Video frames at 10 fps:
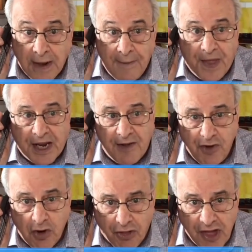that if
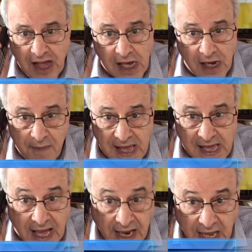you're thinking of
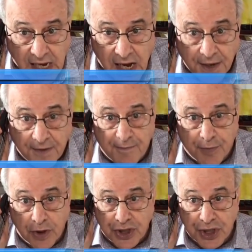making any kind of
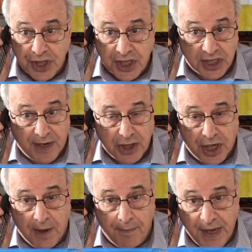purchase, especially
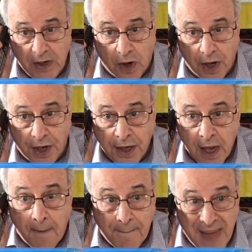a big one,
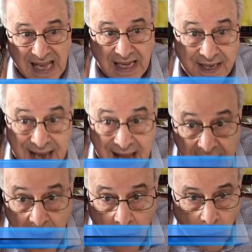make it
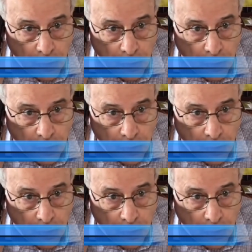now.